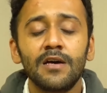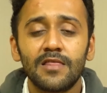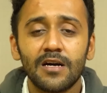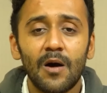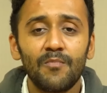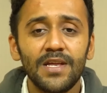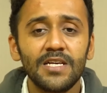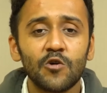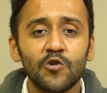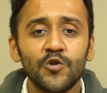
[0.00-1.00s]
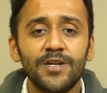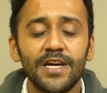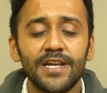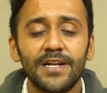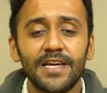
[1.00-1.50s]
The company is also
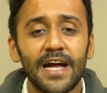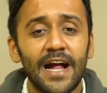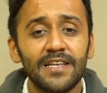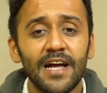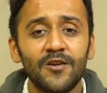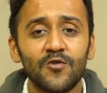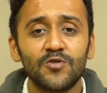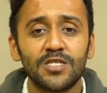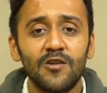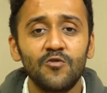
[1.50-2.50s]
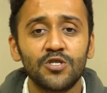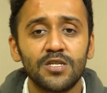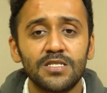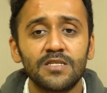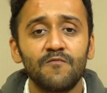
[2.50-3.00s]
integrating anti-drone solutions